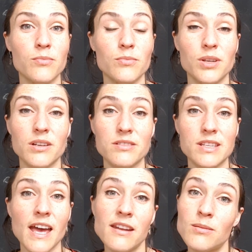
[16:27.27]
because
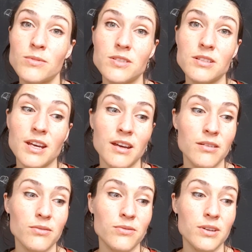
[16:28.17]
Adam didn't
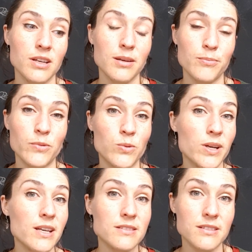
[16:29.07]
have or
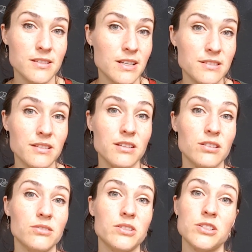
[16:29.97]
exercise any
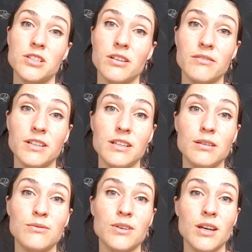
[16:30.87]
authority over
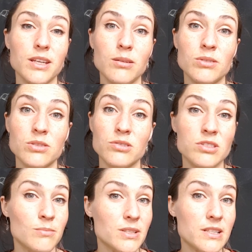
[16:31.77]
Eve, he was
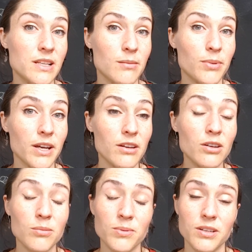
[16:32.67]
also misled by
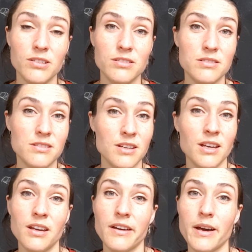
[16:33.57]
her, because
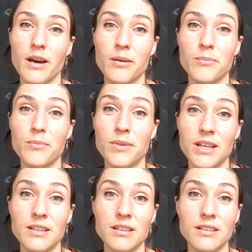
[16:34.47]

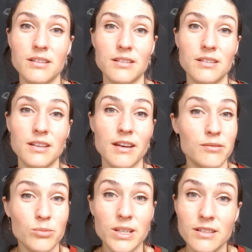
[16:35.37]
men have
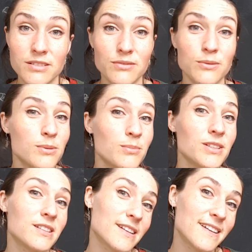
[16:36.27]
a weakness for
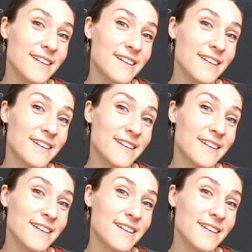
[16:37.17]
women.